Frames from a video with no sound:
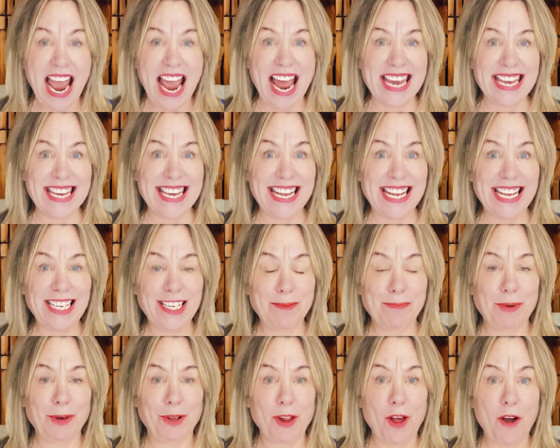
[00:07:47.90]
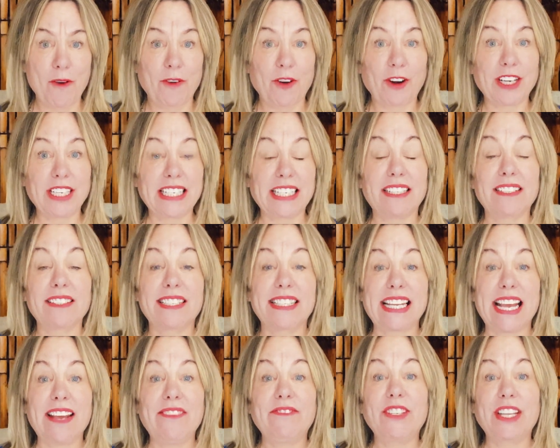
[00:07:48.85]
and need to pull over until it's
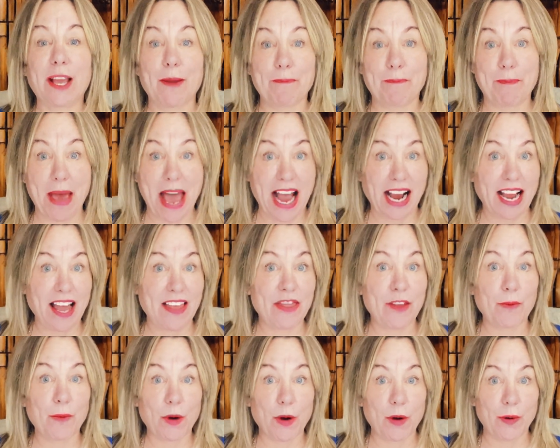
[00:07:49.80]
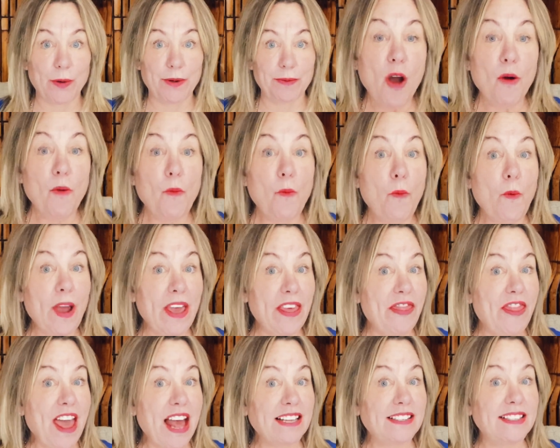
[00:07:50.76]
safe to get back on the road.
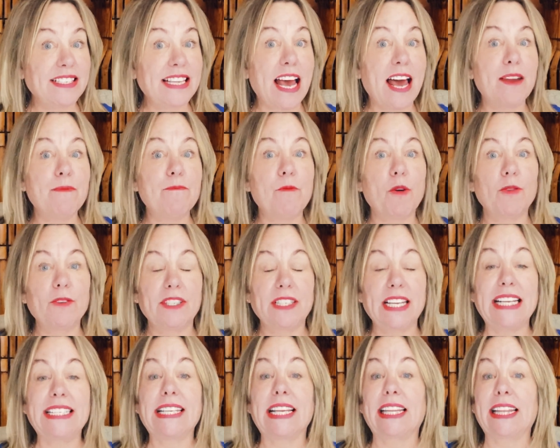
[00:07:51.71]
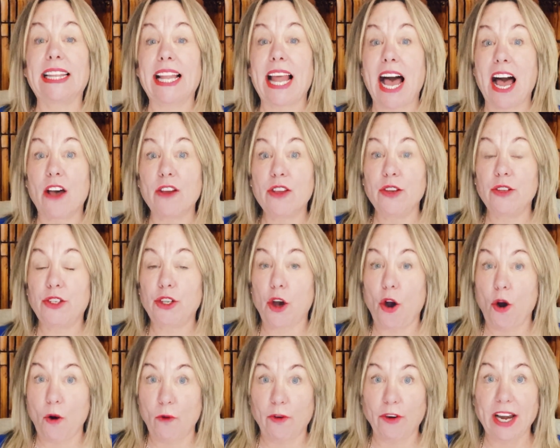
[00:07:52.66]
With that said, most states allow you to
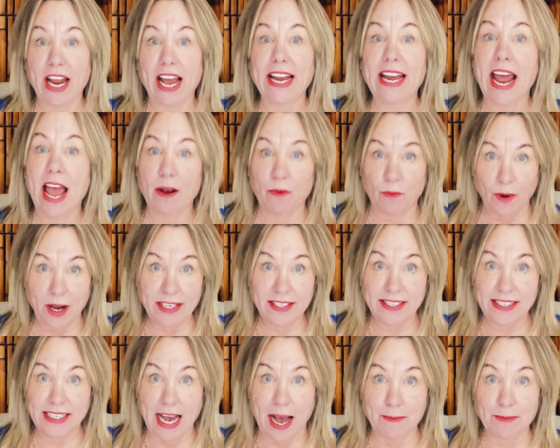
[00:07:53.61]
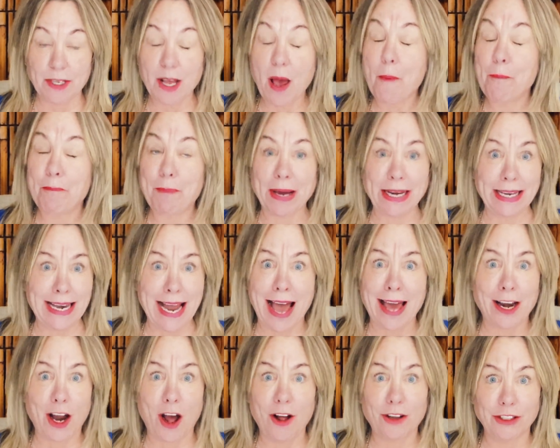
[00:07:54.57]
overnight at rest stops, but
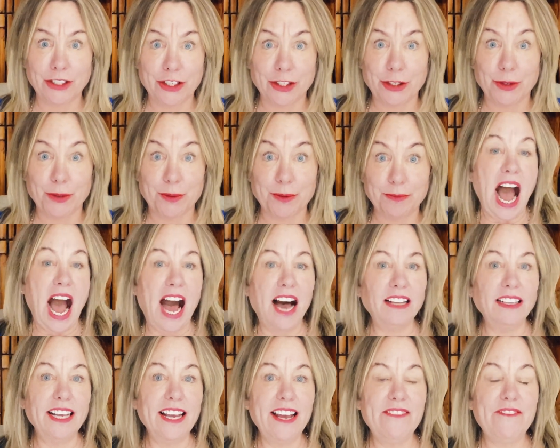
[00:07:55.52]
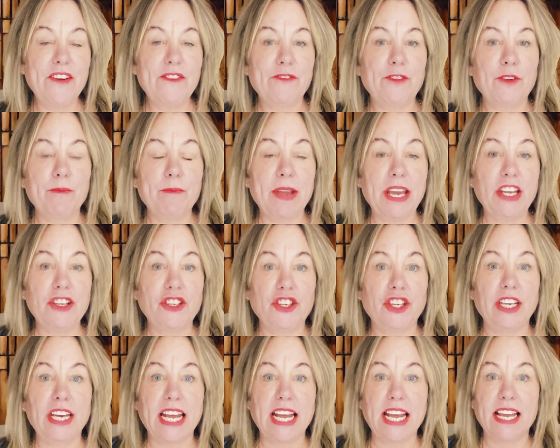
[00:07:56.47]
not all do. I'll leave
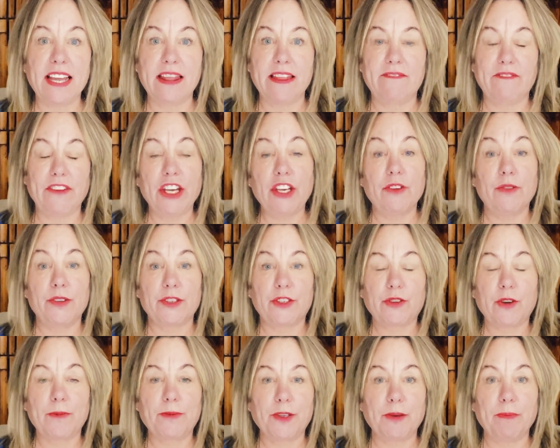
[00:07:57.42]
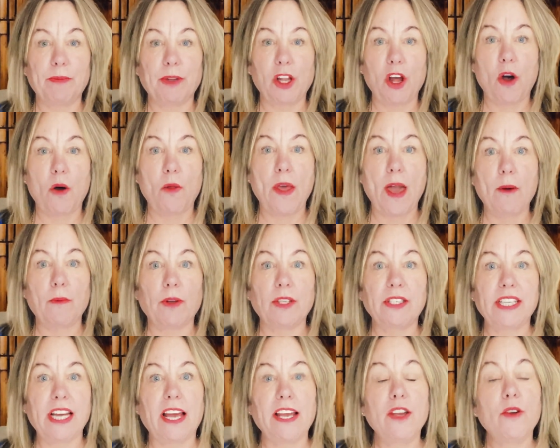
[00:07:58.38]
information in the video description below that will
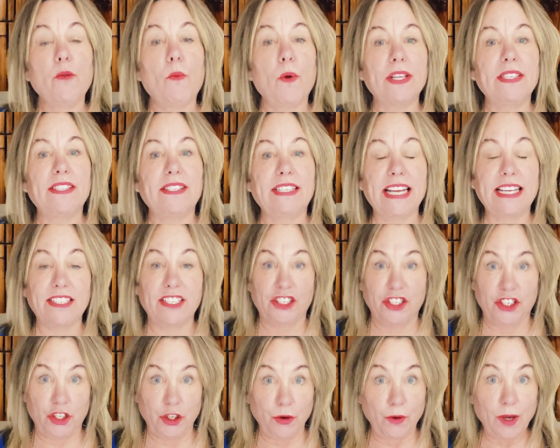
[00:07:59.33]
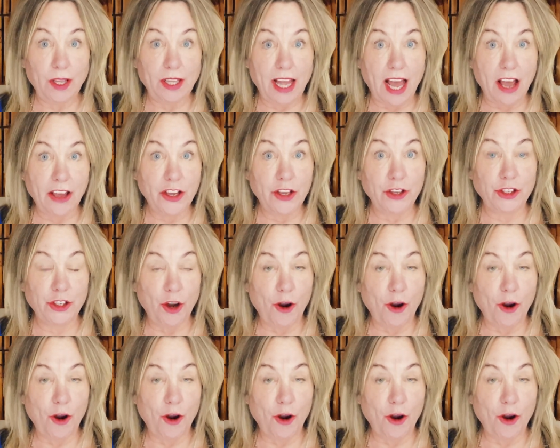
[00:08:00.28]
tell you what states do allow you to